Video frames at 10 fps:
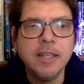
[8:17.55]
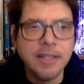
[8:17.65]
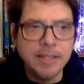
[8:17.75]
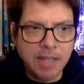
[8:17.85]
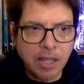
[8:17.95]

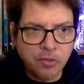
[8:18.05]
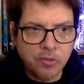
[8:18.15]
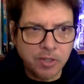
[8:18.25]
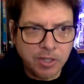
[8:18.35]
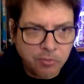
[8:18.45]

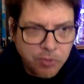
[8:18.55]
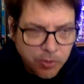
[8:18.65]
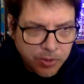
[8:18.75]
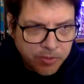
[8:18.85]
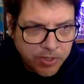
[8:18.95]
Yes, if
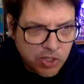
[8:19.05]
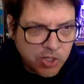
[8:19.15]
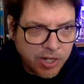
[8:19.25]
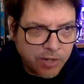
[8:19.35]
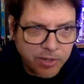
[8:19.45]
you're a
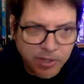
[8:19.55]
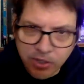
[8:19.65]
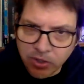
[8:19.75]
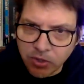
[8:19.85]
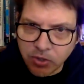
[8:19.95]

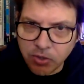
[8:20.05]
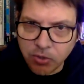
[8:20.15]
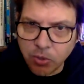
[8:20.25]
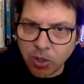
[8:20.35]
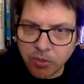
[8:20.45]
vegetarian,
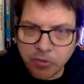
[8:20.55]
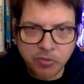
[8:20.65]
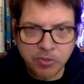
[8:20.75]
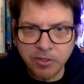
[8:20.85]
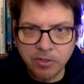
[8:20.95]
you are
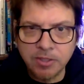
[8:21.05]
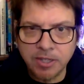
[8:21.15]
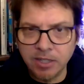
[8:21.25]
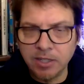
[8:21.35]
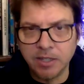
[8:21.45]
still
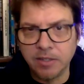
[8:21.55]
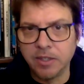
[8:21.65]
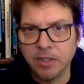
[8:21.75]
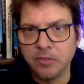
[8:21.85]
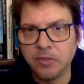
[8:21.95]
killing
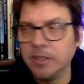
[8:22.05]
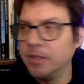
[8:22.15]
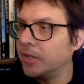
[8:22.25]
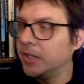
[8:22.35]
things to live.